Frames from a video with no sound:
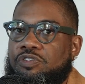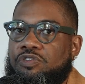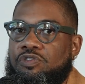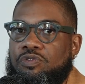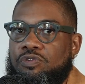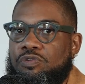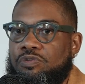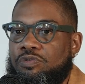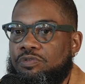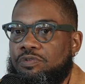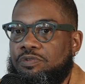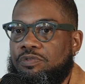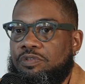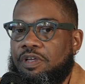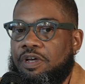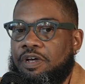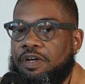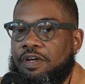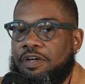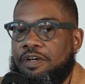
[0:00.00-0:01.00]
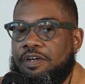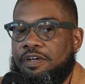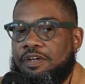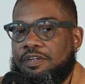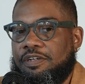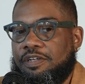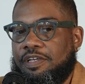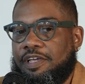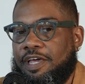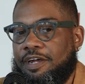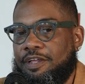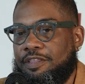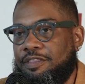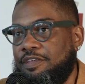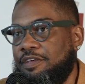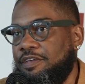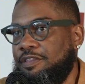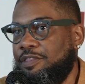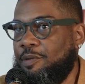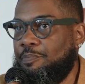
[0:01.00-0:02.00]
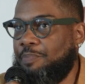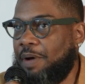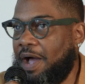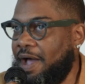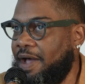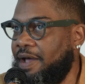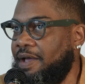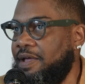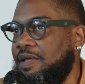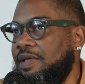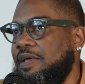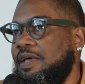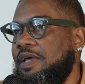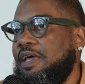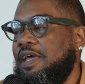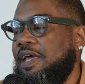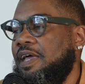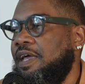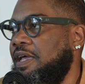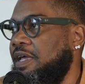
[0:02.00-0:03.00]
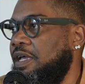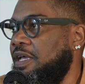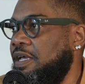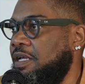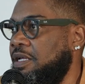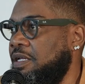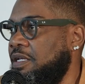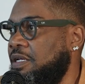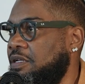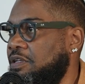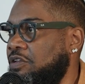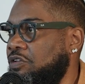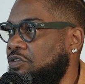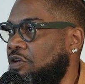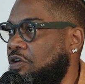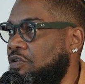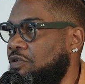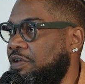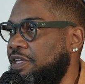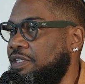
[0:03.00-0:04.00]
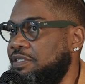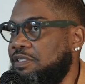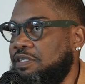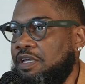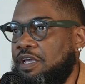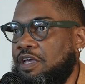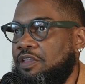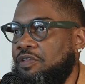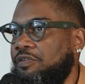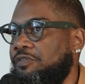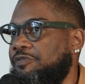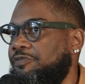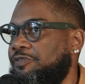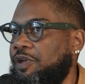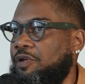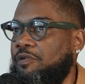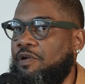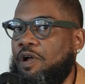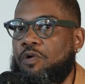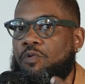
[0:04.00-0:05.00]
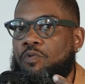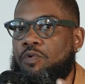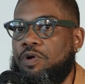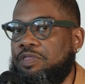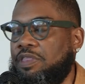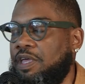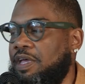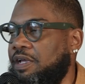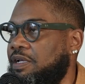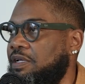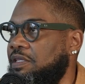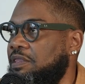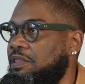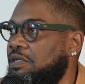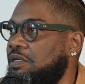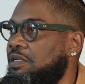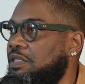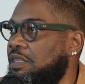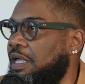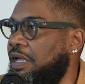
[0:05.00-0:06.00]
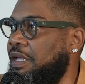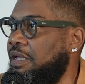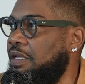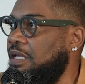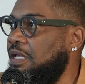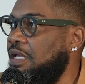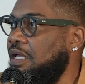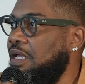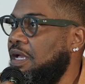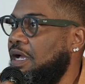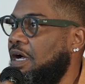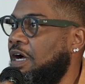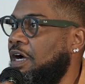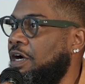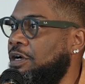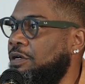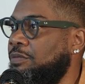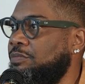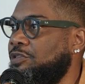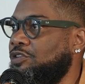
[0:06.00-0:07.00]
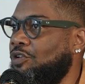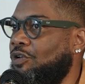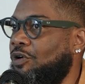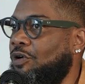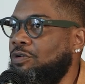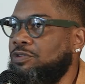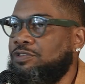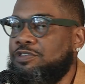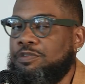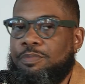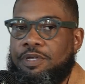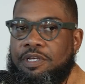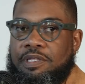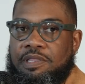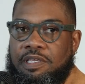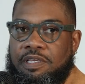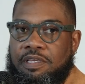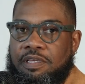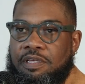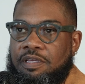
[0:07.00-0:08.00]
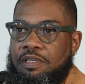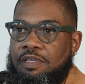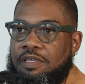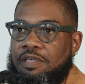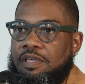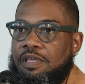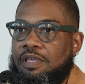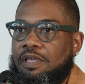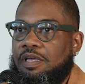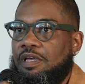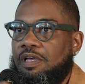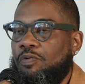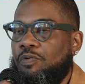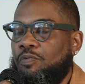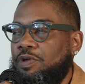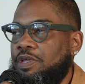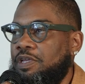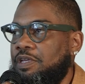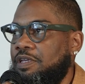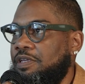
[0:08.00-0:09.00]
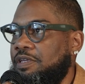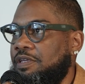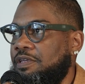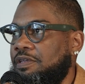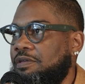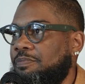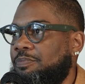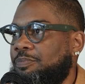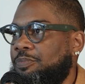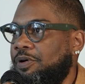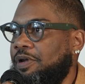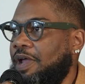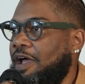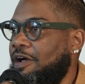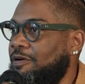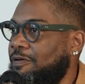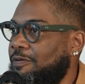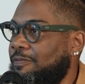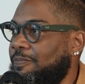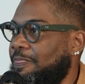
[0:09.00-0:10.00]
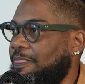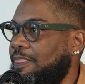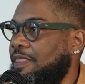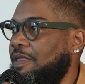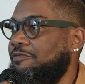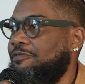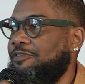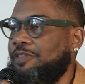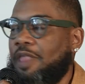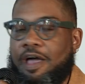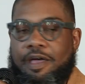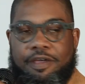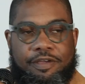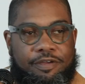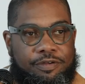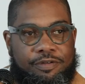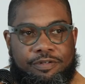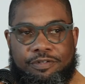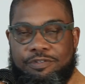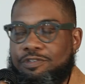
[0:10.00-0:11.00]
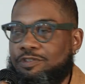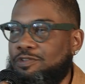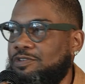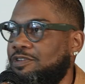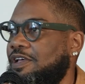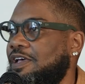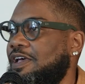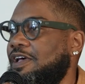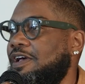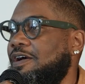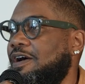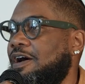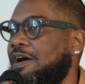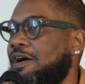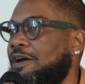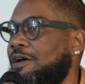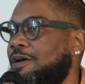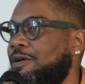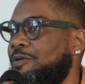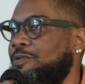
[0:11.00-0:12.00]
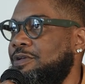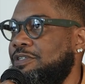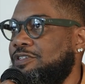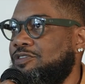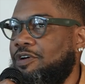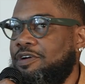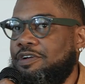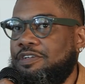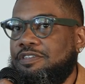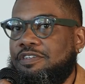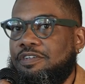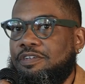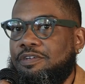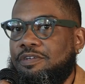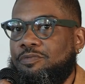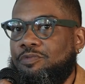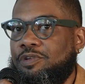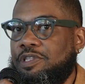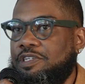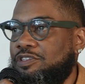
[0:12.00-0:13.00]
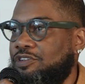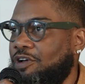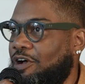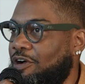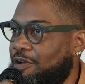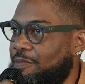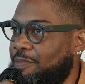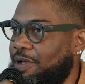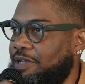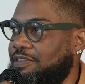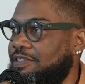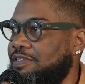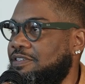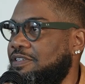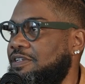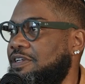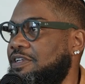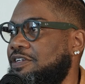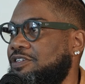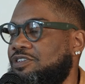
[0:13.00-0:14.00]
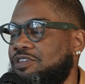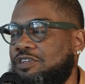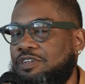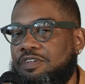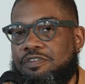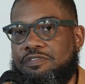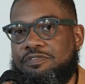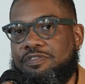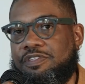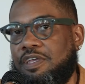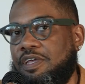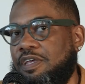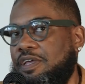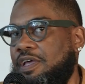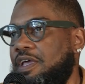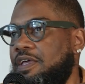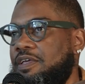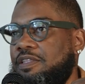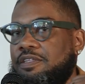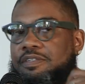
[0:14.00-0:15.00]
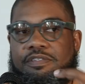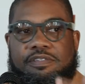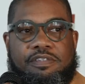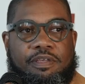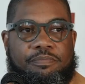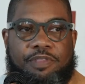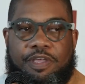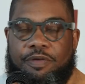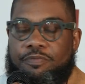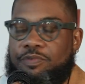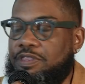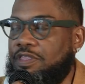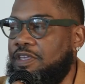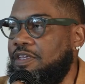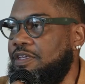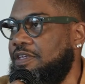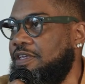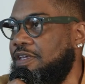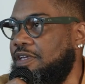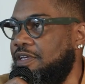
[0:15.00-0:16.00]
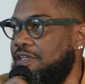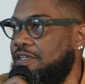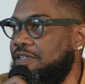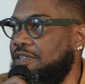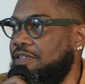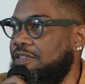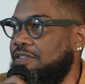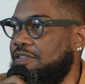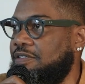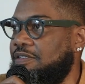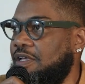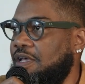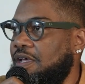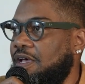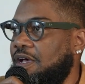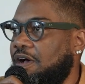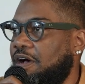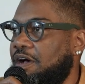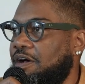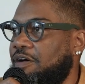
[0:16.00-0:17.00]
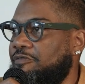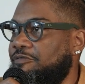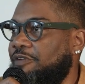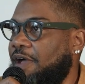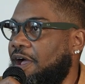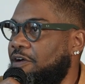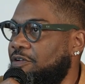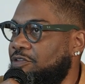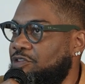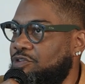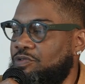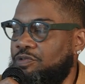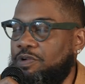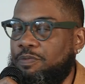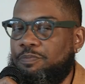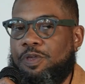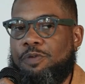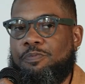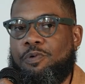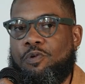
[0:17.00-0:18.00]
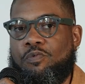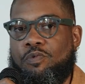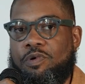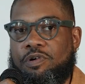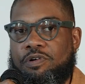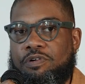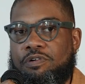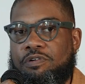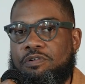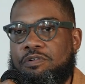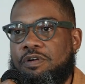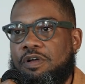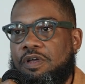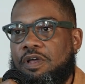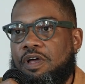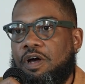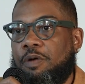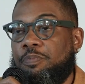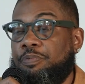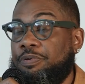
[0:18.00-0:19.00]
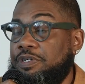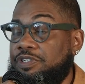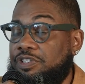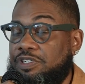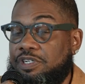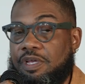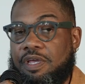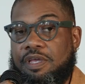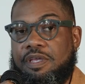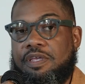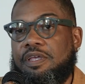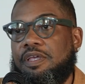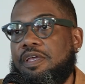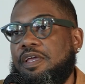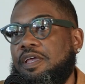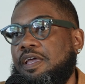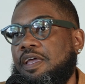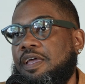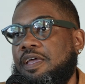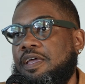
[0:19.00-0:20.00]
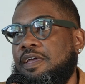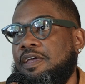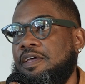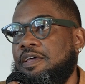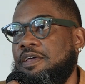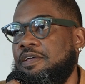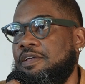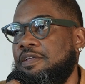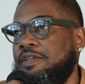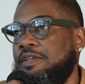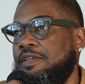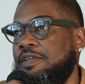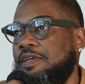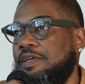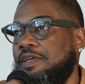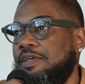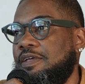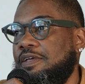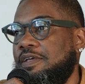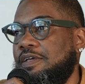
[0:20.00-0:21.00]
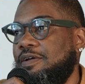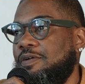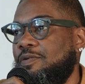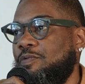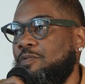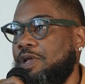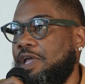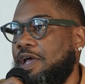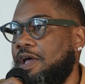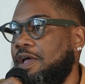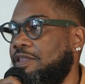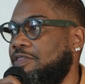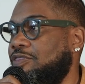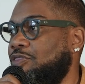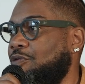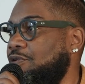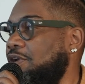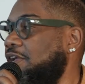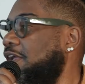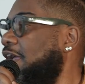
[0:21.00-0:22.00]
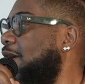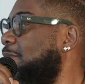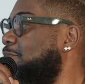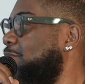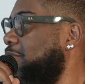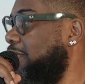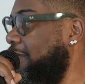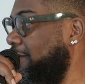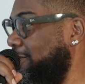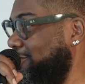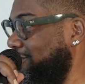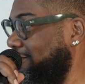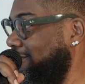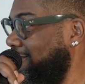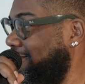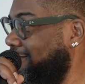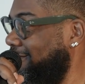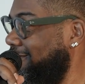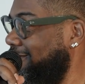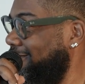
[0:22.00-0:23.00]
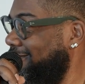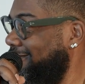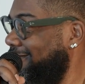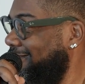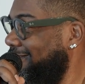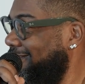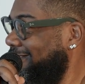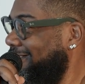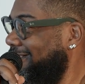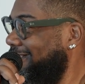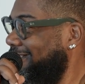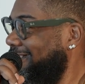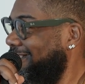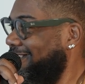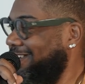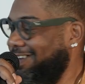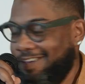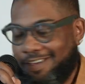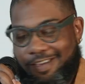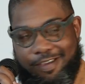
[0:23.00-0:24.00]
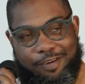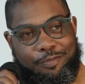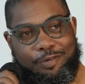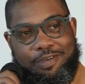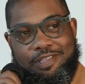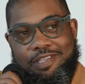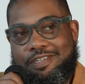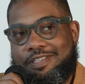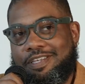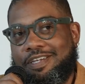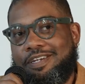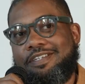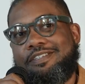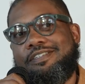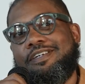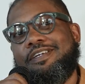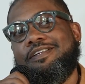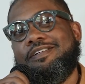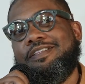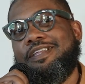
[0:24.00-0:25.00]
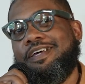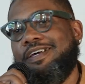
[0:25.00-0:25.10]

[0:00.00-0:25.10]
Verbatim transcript: to uh, kind of the, the pot and you know get together and figure out what that could look like. Um, so ultimately, we put out flyers uh, we started to really talk about this initiative, say, hey, this is something that we think is uh, value and people will appreciate. And we got three applications. and we looked at each other